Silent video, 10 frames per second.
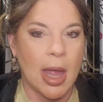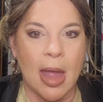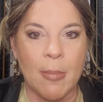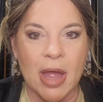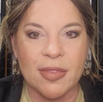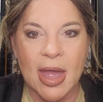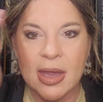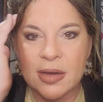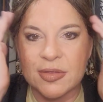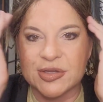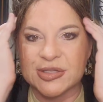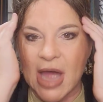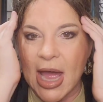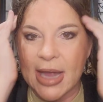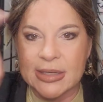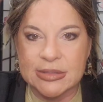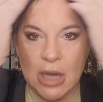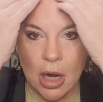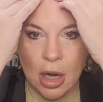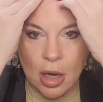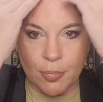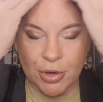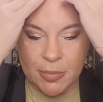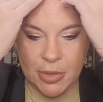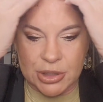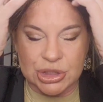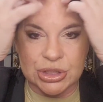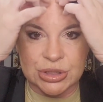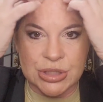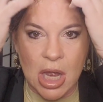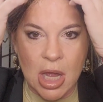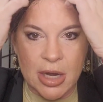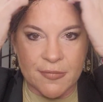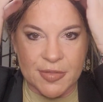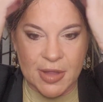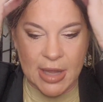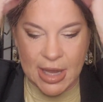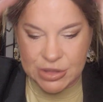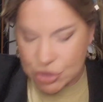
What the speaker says: And by then the sides are pretty much done. Everything has